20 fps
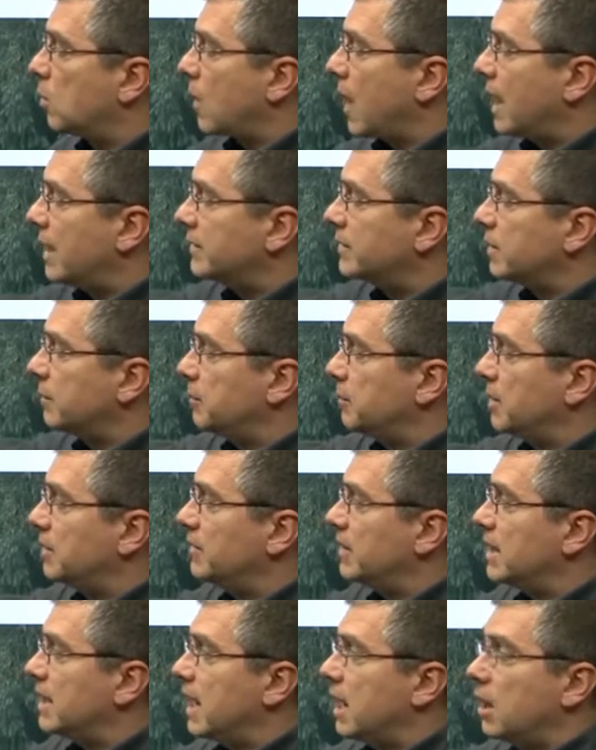And then
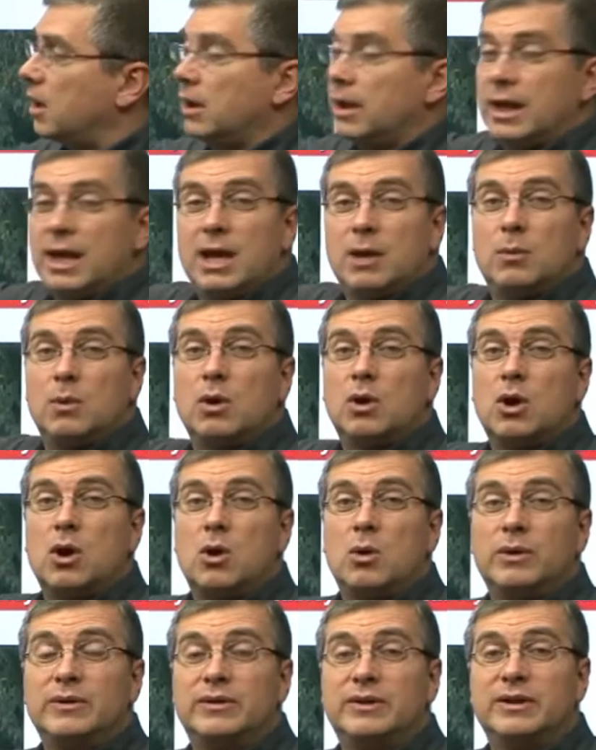you can see
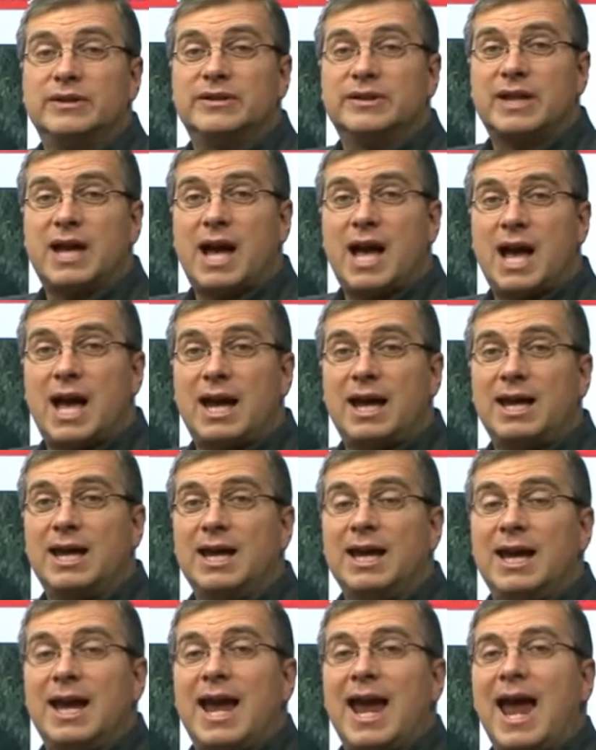that the water vapors
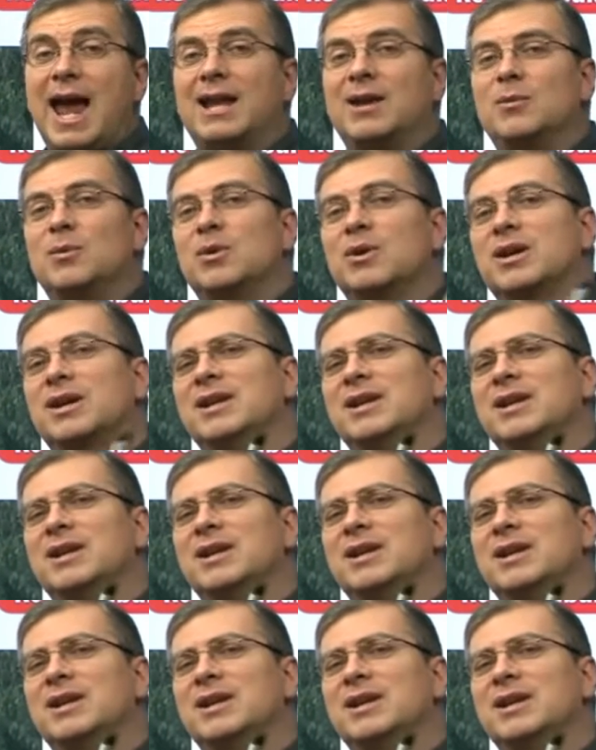comes up,